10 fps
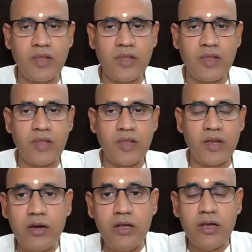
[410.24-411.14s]
For
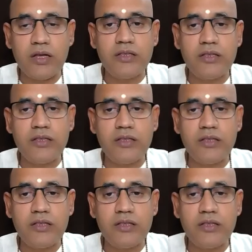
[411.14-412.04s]
the
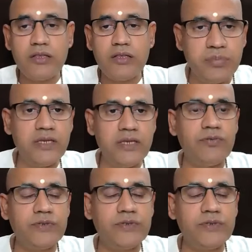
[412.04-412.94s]
intrinsic being
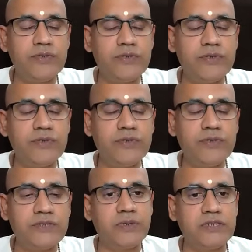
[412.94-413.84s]
of a self-realized
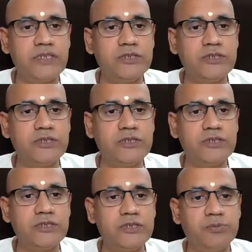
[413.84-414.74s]
person is
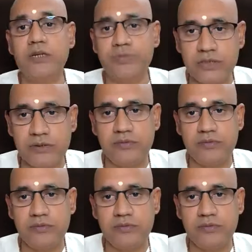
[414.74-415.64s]
beyond description.
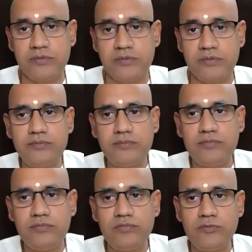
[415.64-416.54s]

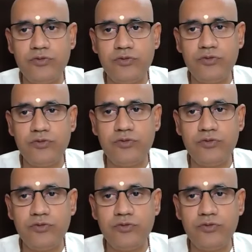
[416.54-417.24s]
First,